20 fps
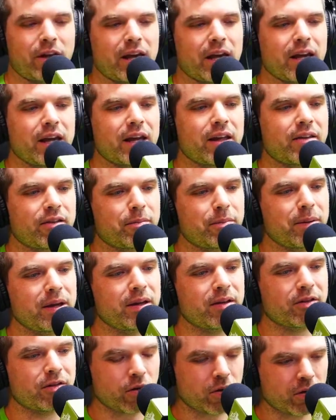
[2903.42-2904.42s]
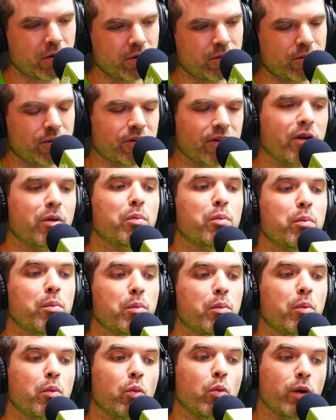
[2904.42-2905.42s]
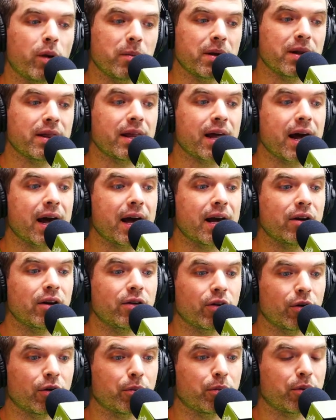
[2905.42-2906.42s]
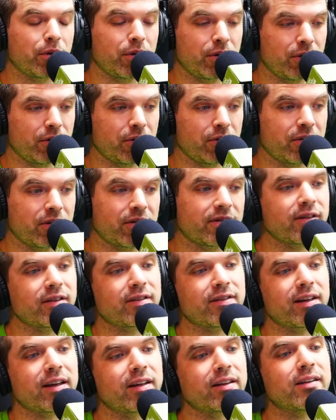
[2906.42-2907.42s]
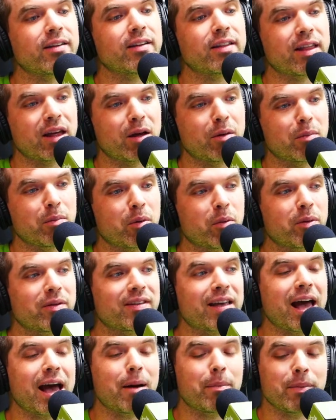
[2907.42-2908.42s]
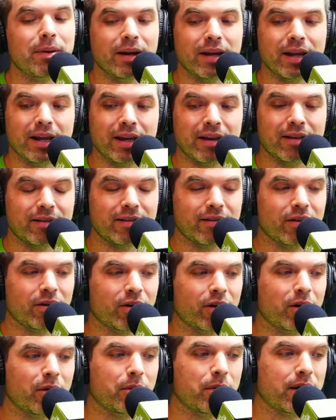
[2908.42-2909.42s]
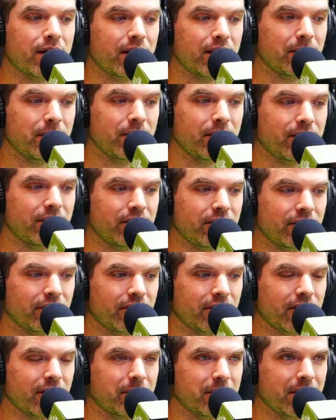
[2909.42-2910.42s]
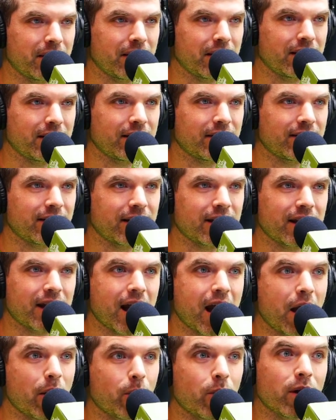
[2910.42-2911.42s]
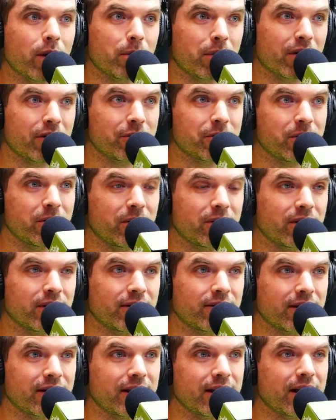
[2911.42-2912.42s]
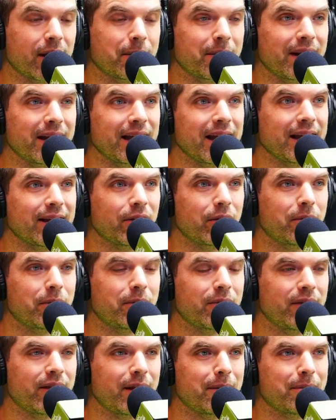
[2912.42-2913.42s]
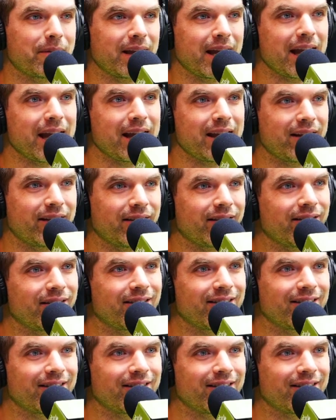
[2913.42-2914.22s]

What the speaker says: it's being sold for some women that don't produce. It's to sell it to them. But what's happening is there are bodybuilders coming in saying, "I want breast milk. I'm gonna get them gains."